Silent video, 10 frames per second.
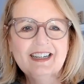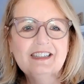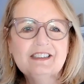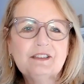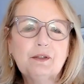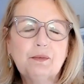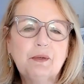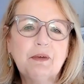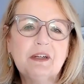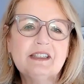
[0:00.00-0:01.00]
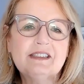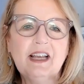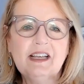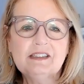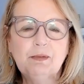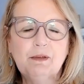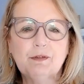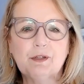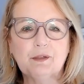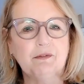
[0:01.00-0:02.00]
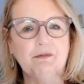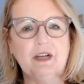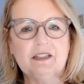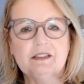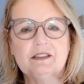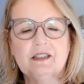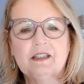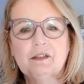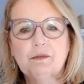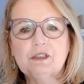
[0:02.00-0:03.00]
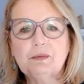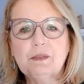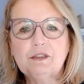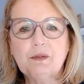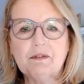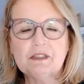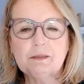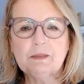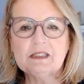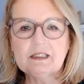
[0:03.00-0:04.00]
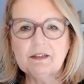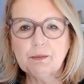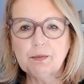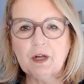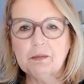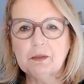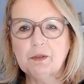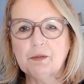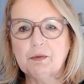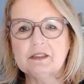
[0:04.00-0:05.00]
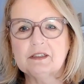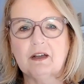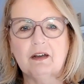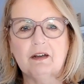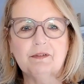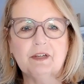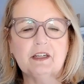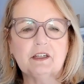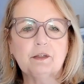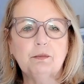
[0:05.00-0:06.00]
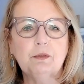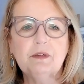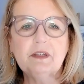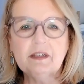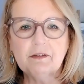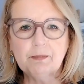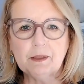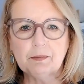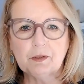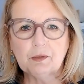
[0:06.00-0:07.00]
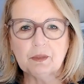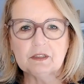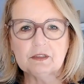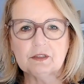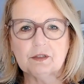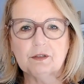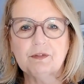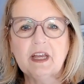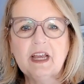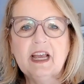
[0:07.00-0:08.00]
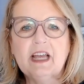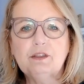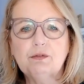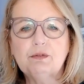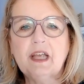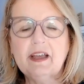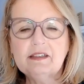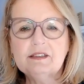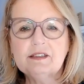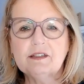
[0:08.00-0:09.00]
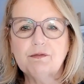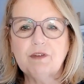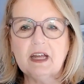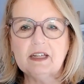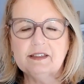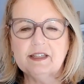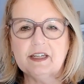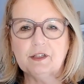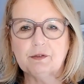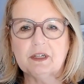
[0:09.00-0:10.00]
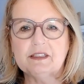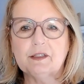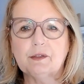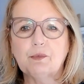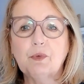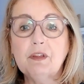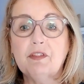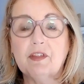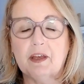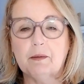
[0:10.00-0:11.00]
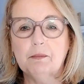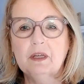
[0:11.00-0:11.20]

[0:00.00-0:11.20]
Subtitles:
So we want to test before you invest, which means you have a specific problem you want to solve and a community of people you want to serve, and you test and validate your idea with them